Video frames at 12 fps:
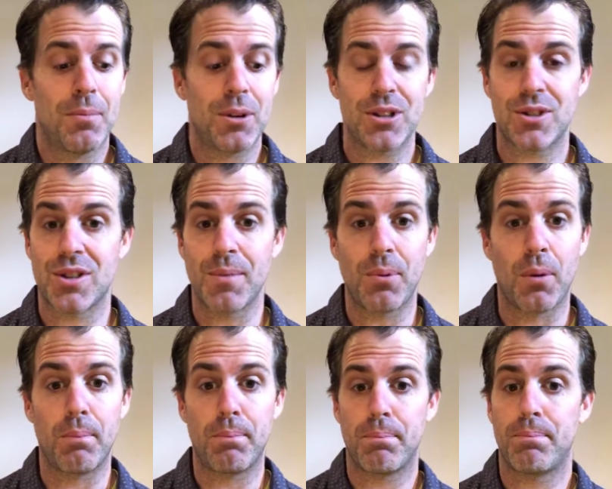But
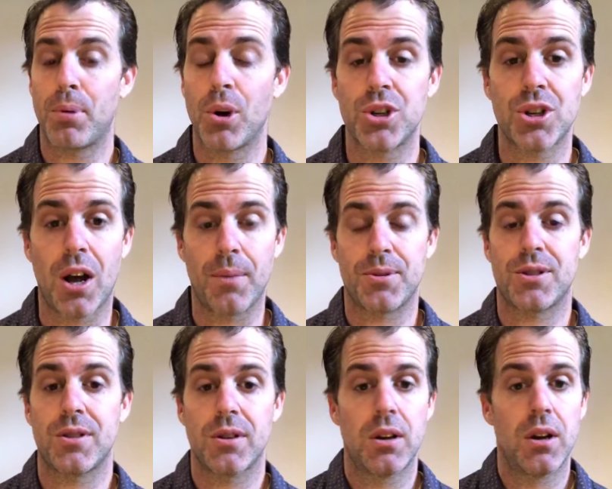simple
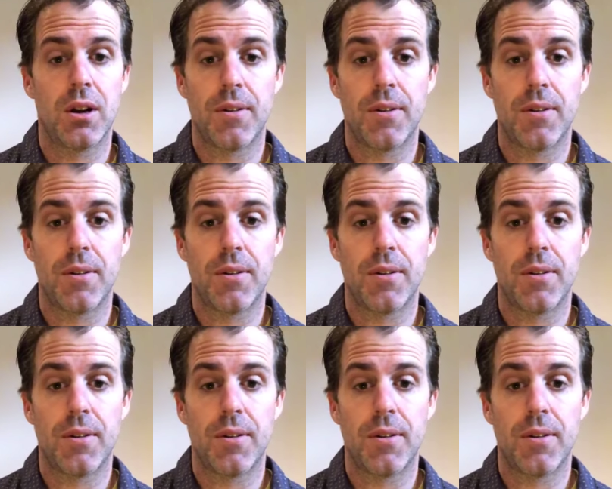push-ups,